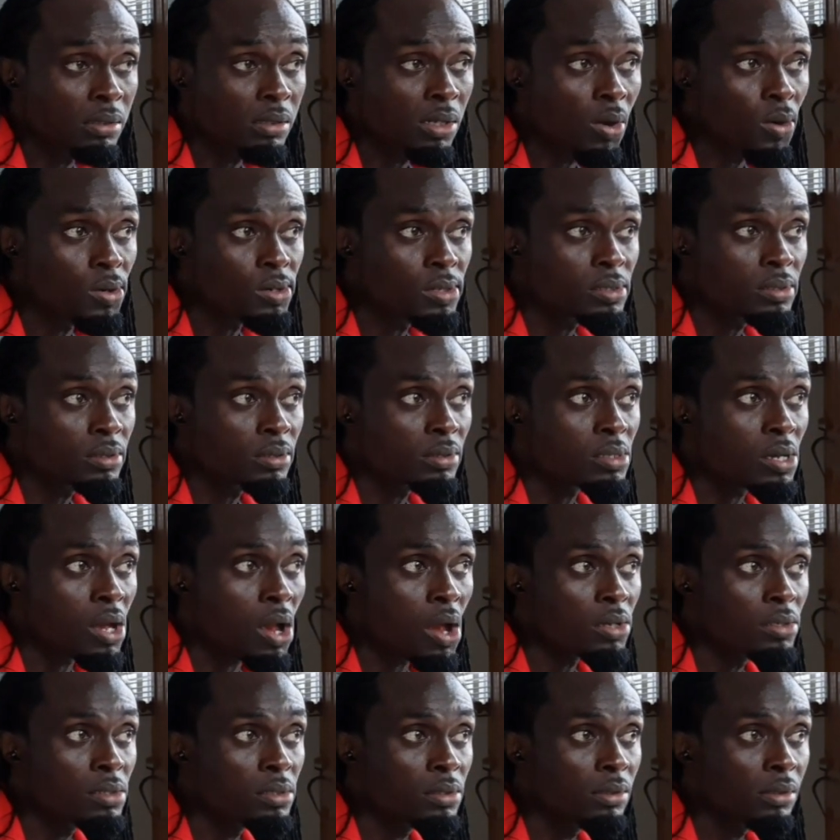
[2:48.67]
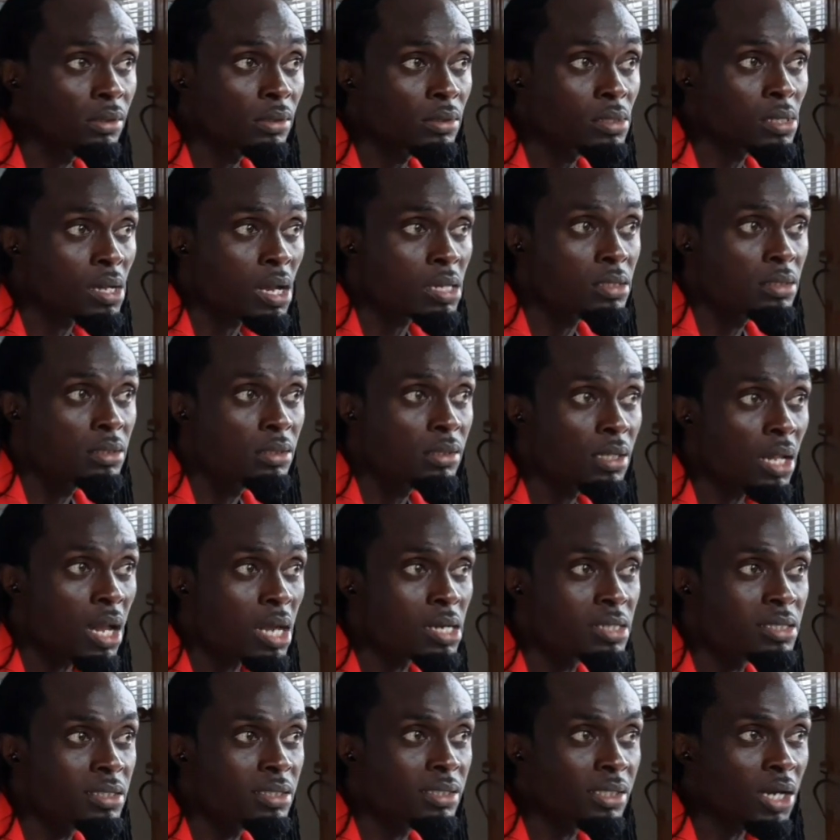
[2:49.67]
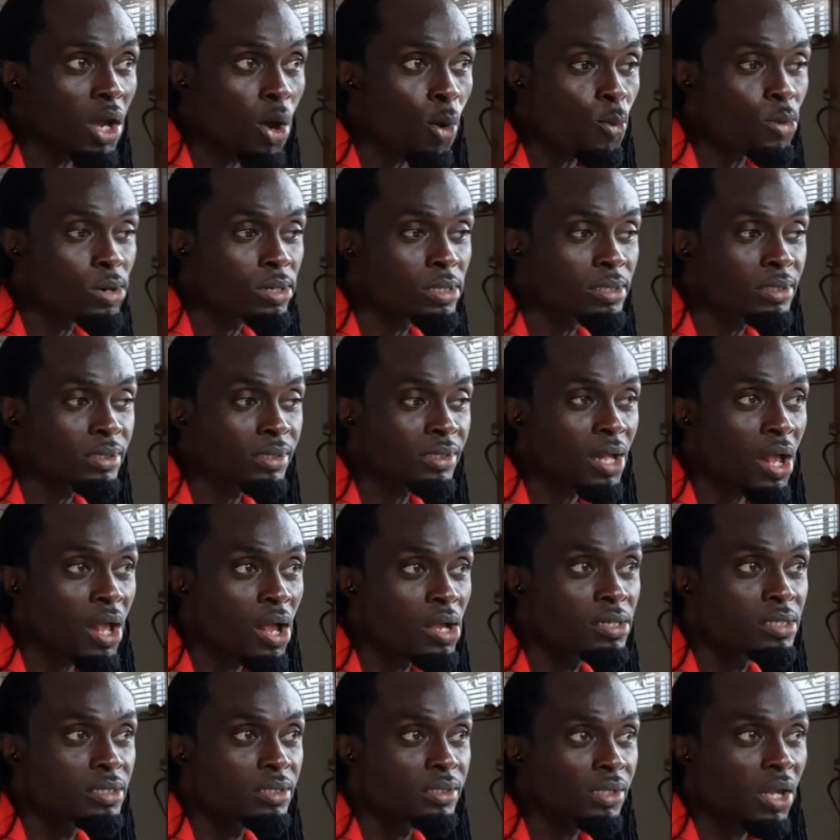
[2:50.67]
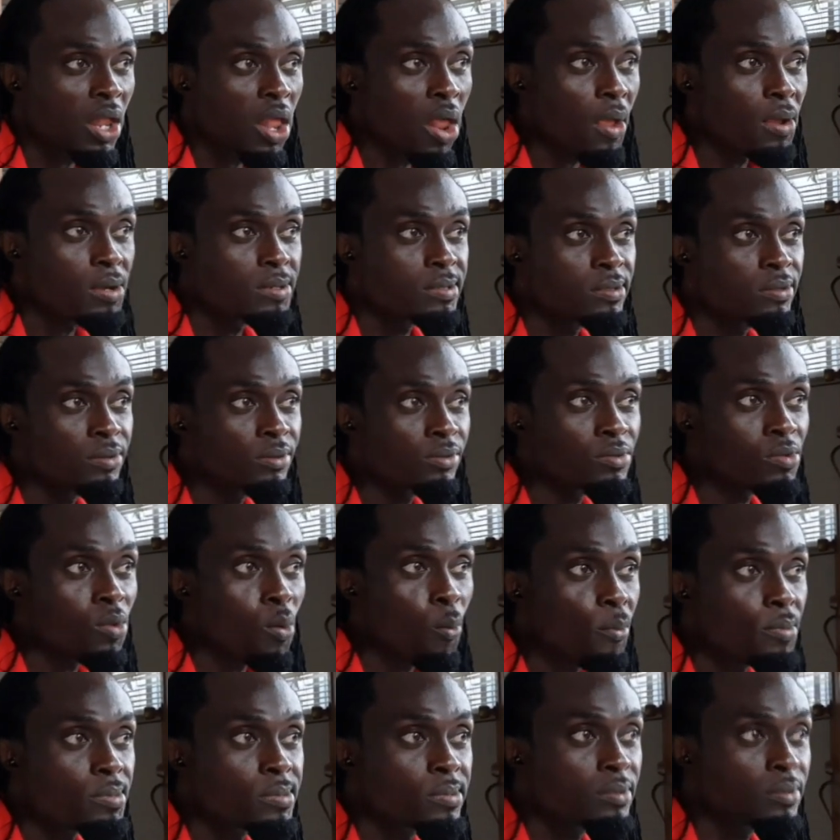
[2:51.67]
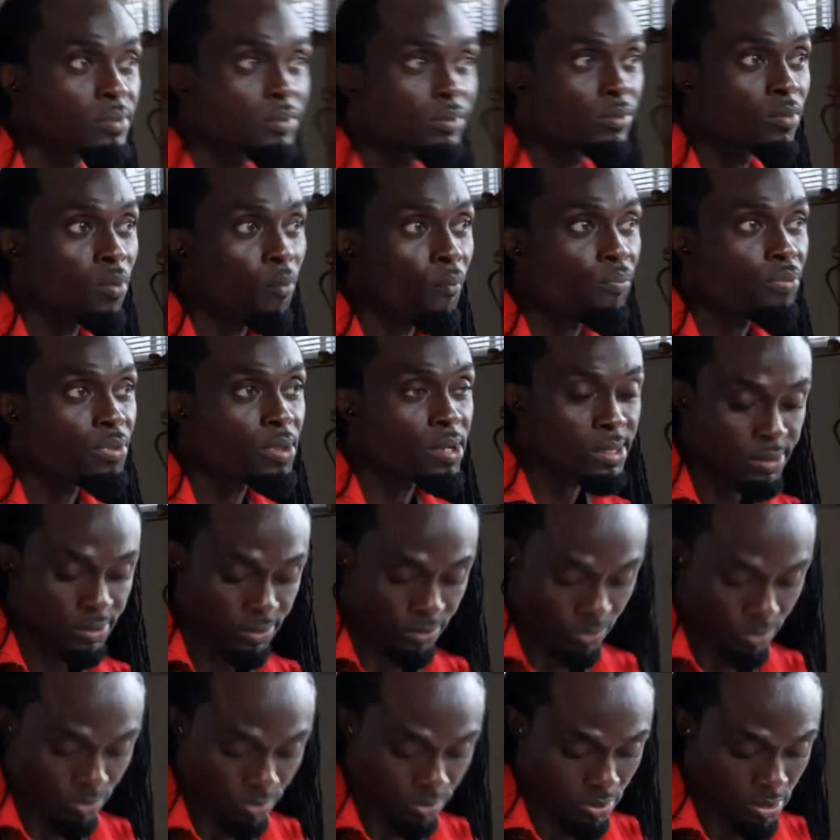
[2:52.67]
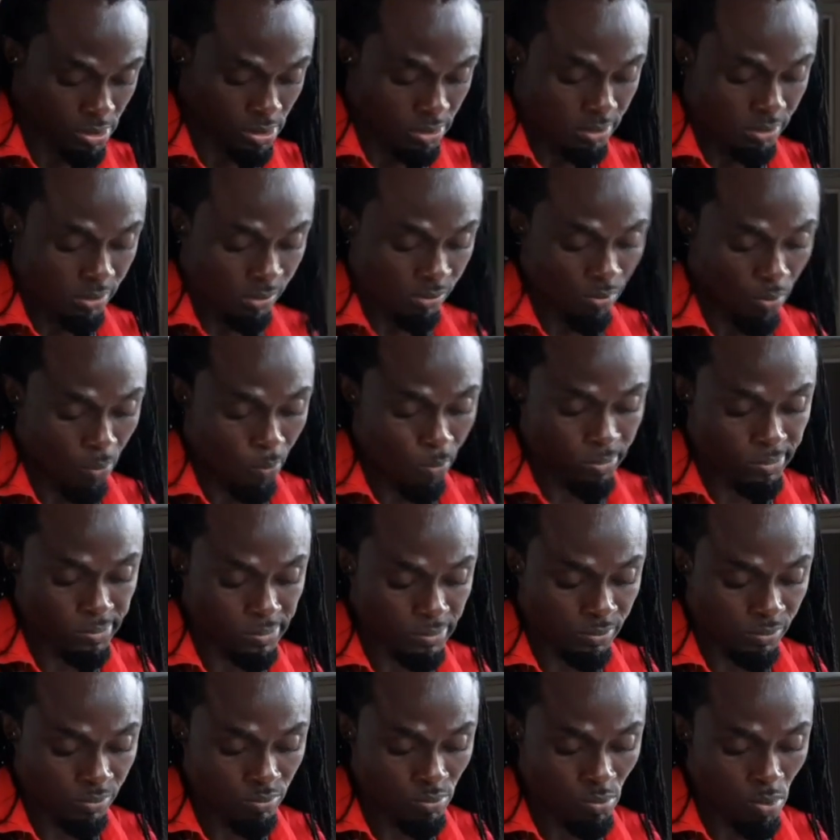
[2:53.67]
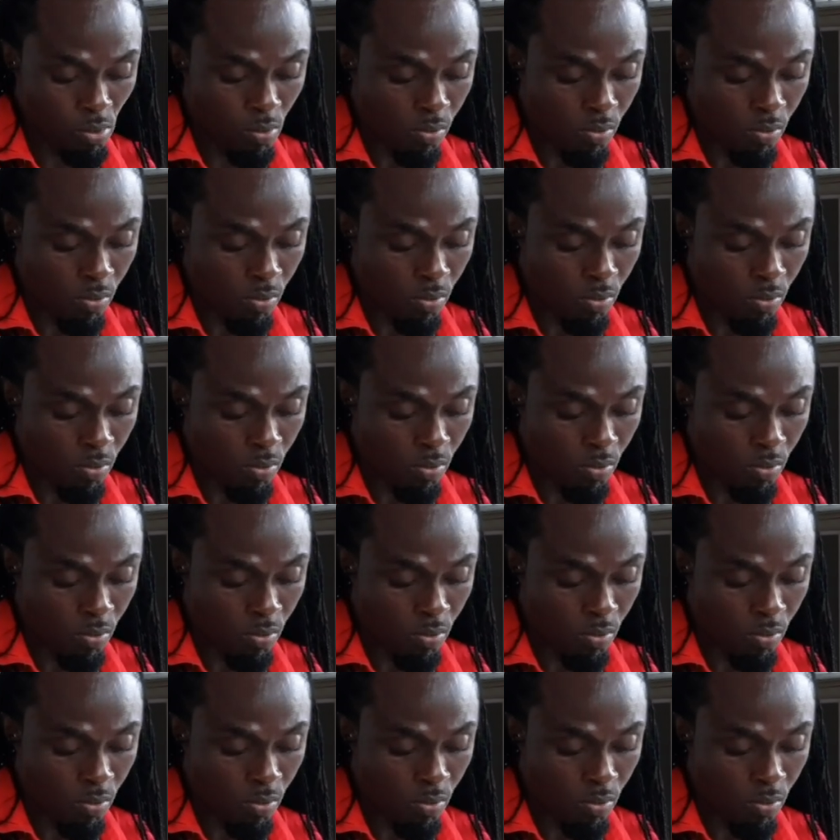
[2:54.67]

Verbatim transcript: Come on, God, Daddy. You know, man, crazy, I don't need you on my camera. Mm -hmm.